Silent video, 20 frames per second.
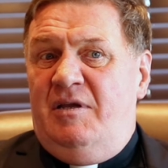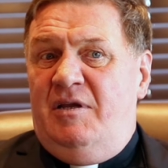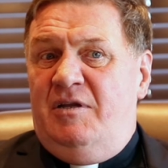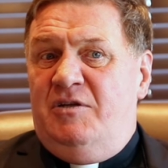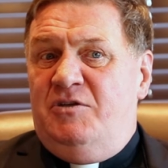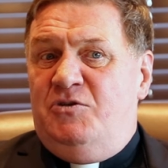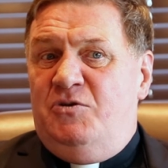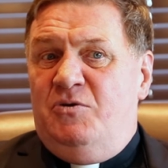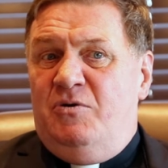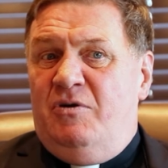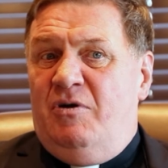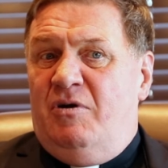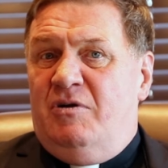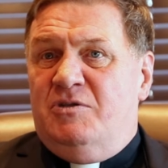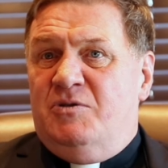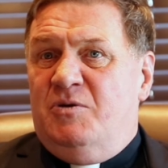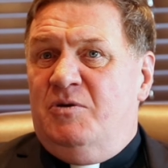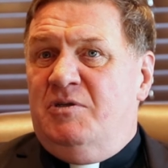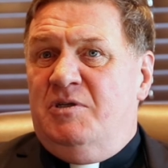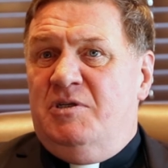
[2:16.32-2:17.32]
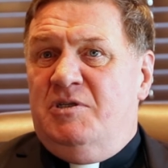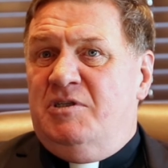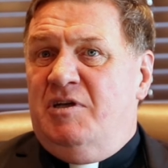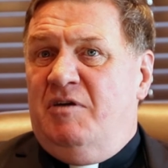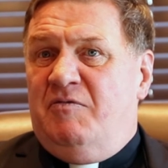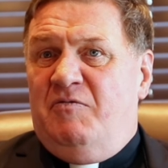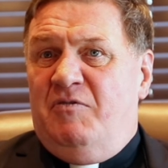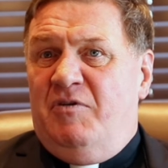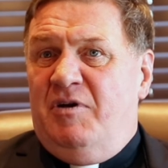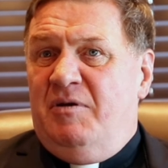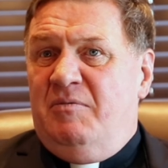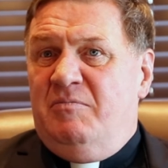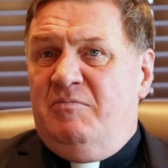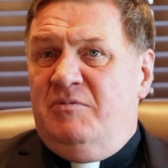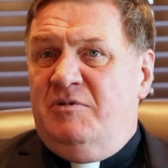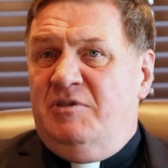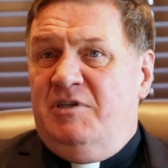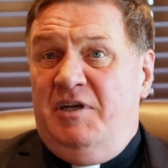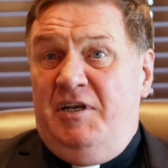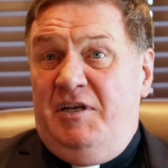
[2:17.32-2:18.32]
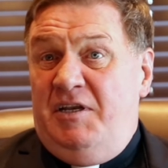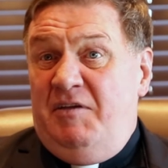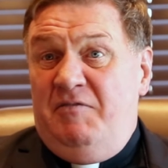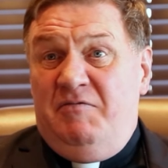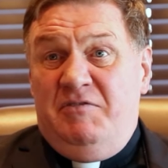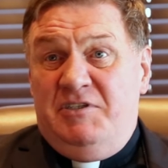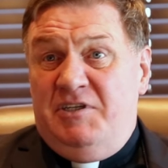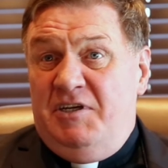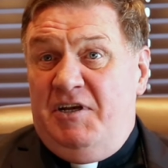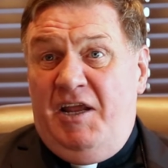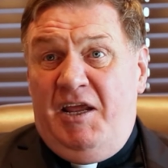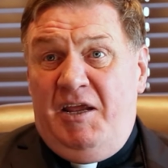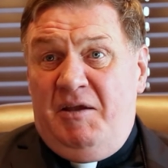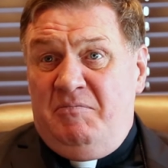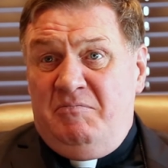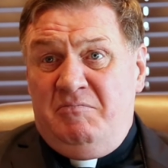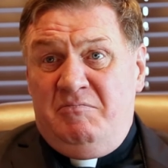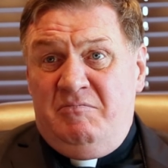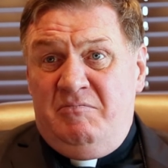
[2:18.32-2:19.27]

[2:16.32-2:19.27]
endured all sorts of suffering, to even today,